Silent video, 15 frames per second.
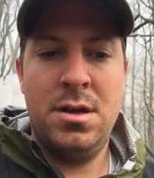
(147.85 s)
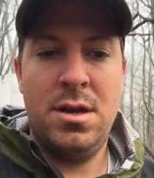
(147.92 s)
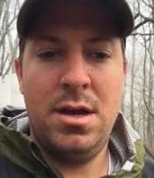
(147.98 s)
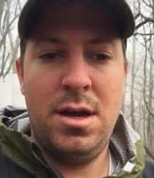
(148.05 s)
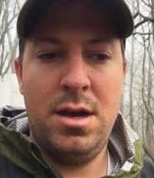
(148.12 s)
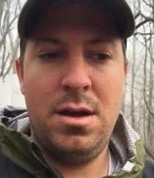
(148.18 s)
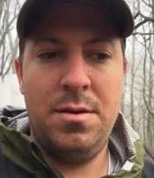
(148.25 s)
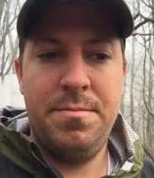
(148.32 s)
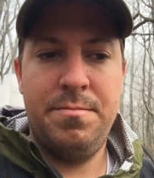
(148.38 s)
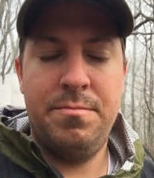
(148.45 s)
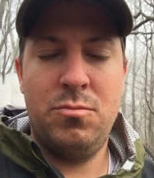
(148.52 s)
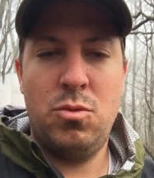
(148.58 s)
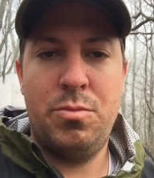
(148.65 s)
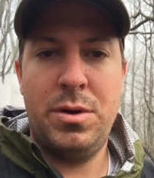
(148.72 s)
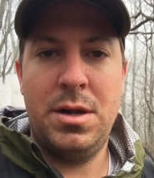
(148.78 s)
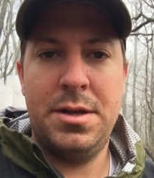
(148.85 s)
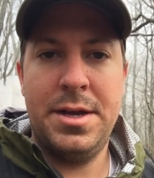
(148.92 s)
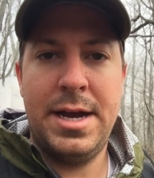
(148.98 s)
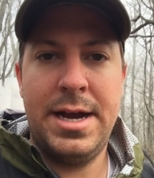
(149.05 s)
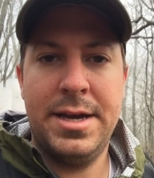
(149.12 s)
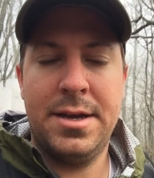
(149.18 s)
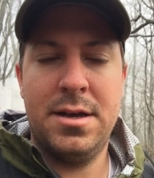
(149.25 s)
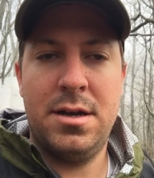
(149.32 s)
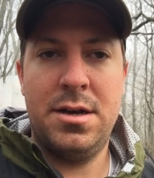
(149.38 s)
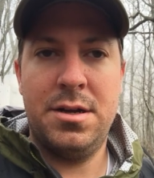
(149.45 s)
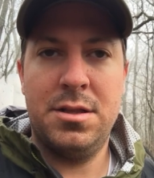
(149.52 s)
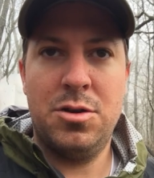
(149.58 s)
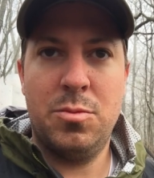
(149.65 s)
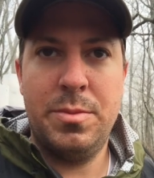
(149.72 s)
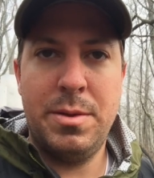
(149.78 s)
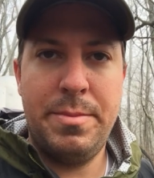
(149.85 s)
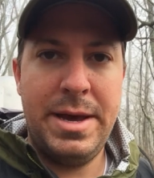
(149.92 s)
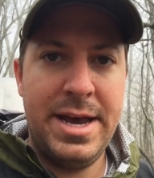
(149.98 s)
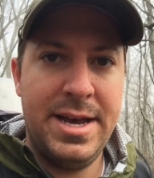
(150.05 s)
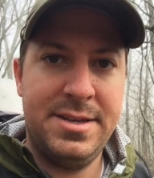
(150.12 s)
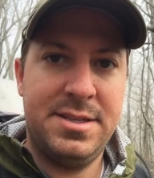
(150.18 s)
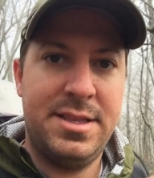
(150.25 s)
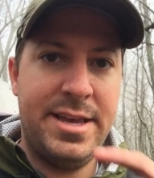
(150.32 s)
We'll probably hike on a little bit past